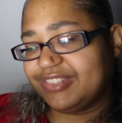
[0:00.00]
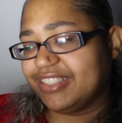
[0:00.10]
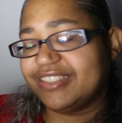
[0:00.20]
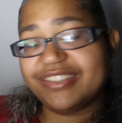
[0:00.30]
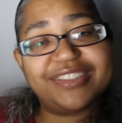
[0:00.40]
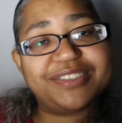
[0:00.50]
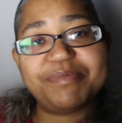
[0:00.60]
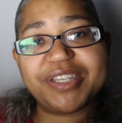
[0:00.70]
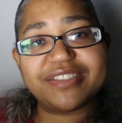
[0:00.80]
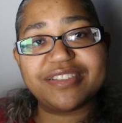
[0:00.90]
It's just
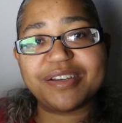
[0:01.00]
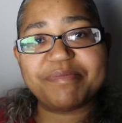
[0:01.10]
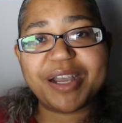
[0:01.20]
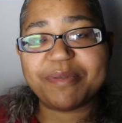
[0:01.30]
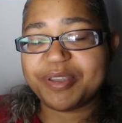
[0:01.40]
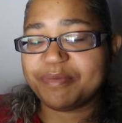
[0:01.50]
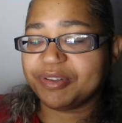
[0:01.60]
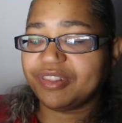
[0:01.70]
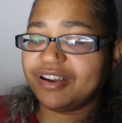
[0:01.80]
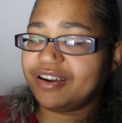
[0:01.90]
messed up how
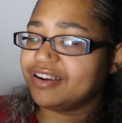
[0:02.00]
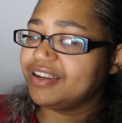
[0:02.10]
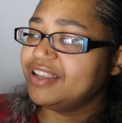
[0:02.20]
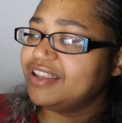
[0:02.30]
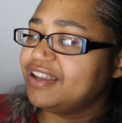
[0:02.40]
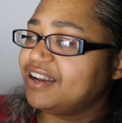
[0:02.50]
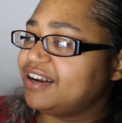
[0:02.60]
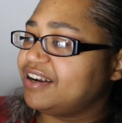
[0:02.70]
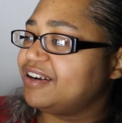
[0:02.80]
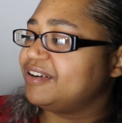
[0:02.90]
people are.
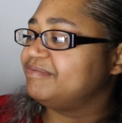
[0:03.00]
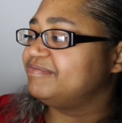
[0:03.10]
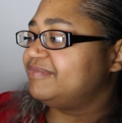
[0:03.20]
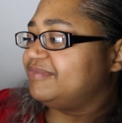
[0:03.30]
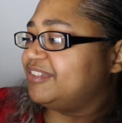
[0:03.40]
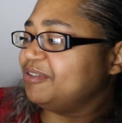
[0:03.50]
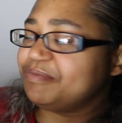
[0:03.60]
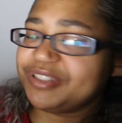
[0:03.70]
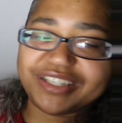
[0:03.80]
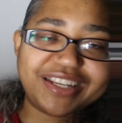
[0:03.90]
Don't
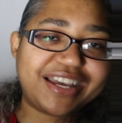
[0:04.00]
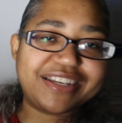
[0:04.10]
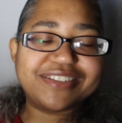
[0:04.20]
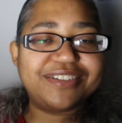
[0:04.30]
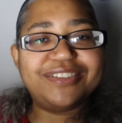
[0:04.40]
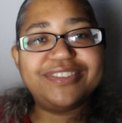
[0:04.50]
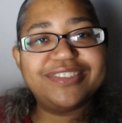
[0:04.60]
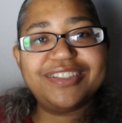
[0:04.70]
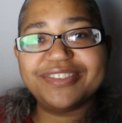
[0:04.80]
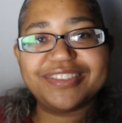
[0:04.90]
be an asshole.
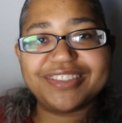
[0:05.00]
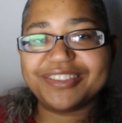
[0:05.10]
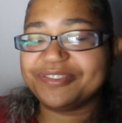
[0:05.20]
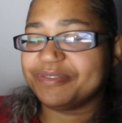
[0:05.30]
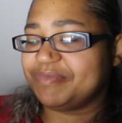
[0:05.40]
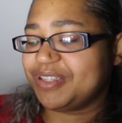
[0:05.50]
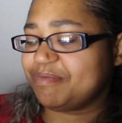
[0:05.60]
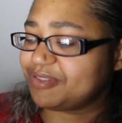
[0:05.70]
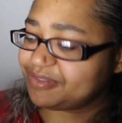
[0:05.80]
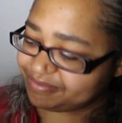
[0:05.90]
Don't steal from
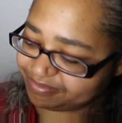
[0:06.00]
people.